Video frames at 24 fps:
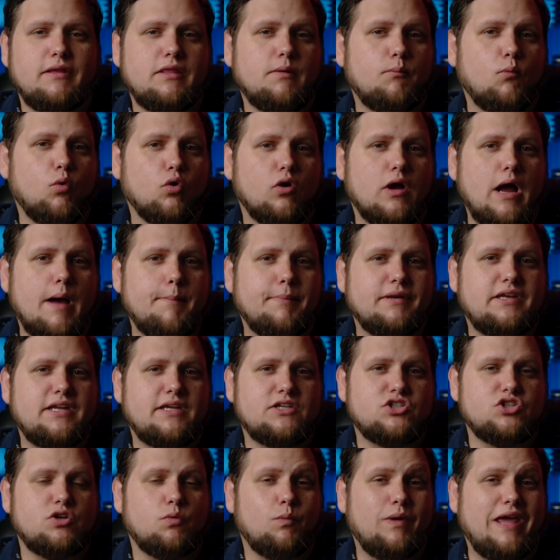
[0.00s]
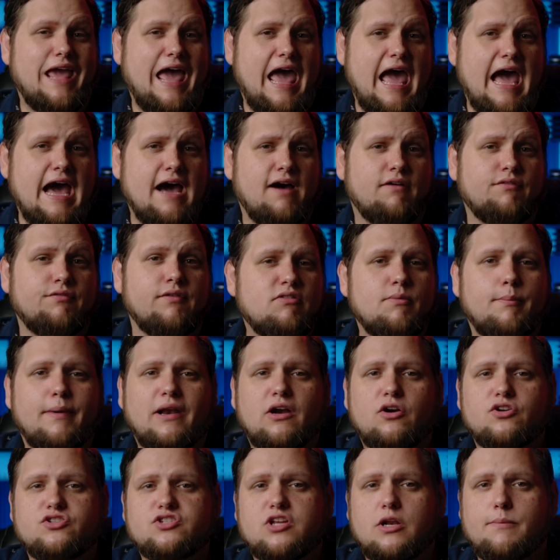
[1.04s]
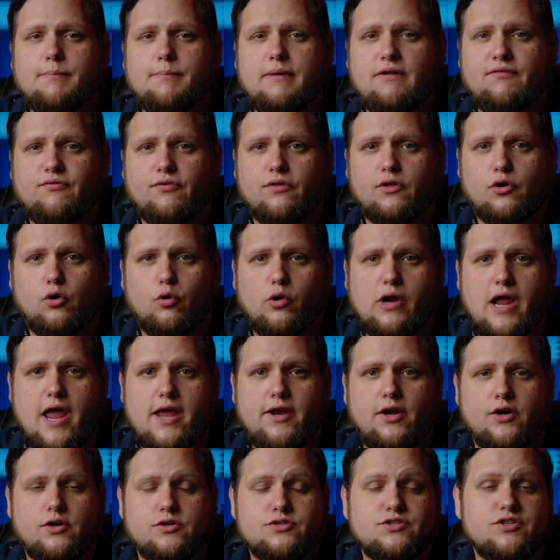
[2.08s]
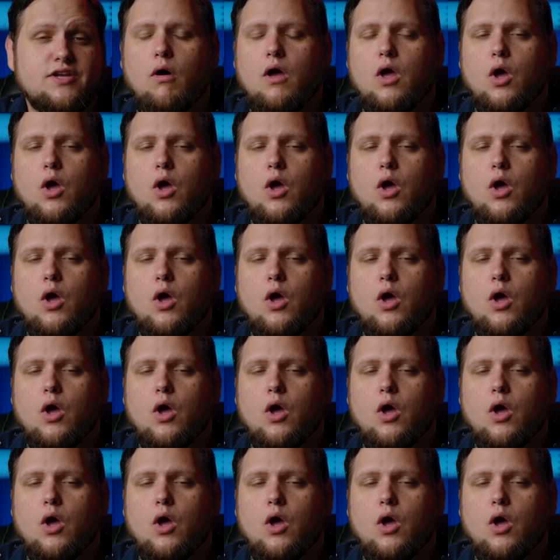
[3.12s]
and the more competition we have, the better it's gonna be for the creators.